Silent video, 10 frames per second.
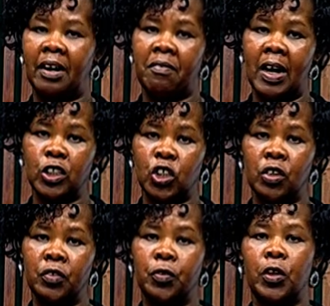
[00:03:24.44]
function
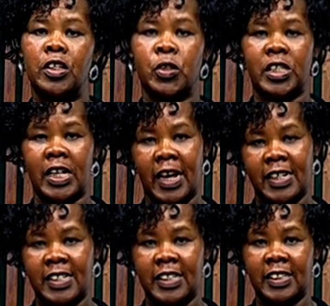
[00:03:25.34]
for the
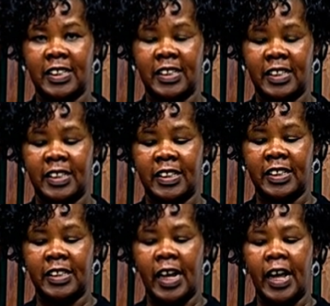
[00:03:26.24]
society.
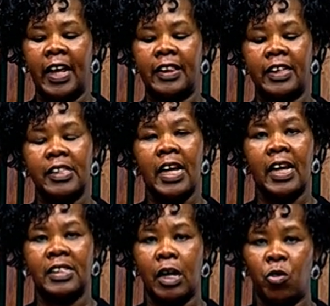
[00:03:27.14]
And these are
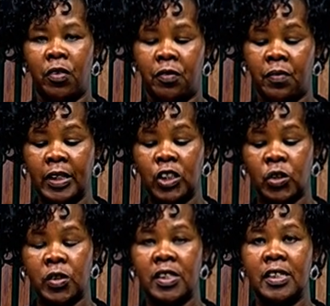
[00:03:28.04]
some of the
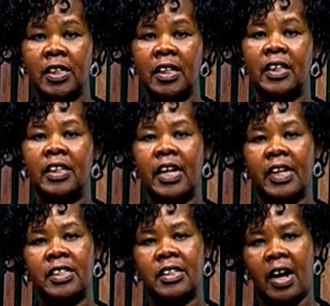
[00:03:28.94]
functions
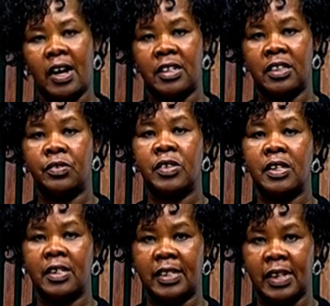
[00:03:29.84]
that narratives
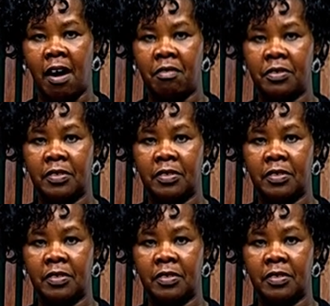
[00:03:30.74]
serve.